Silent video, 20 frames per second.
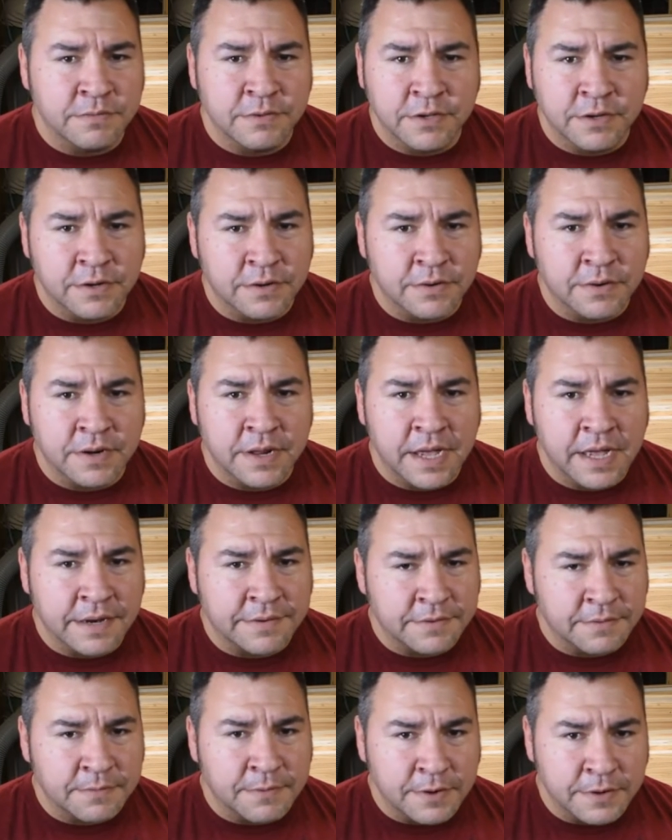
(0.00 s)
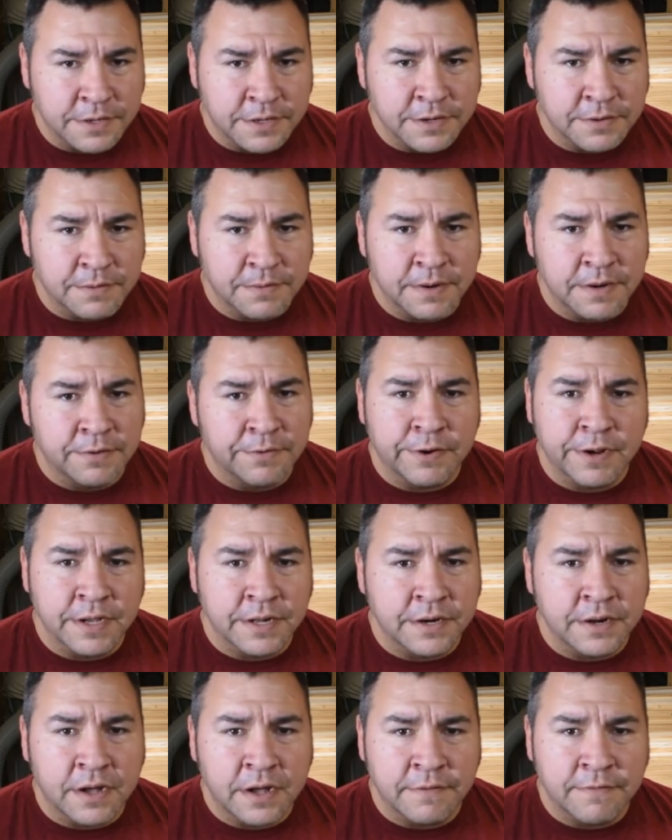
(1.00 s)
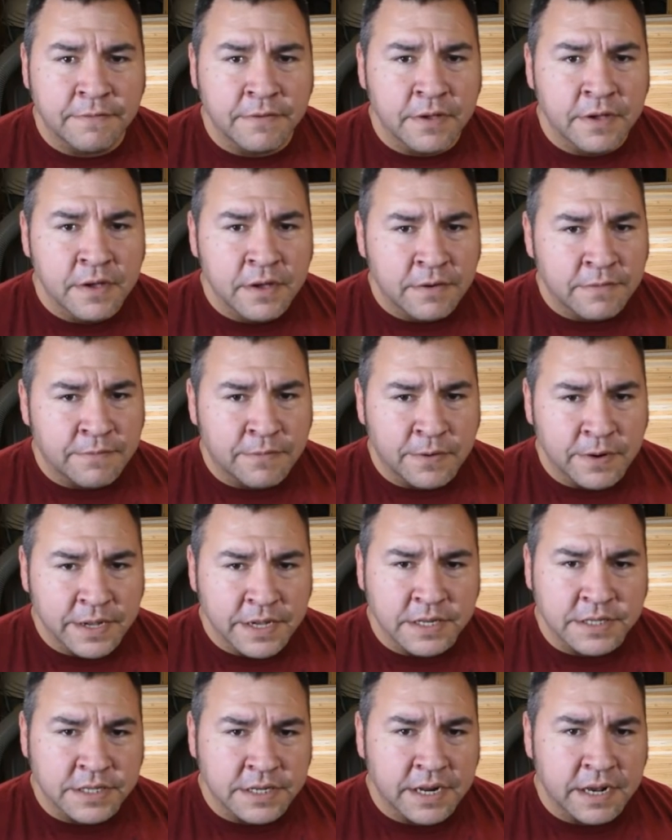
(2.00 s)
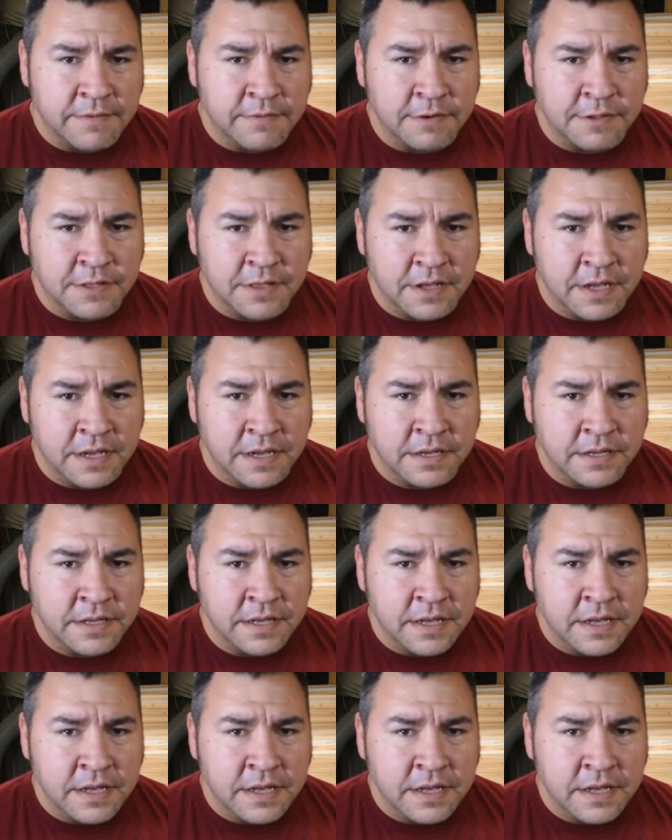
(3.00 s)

You're gonna have to work your rear end off for each and everything.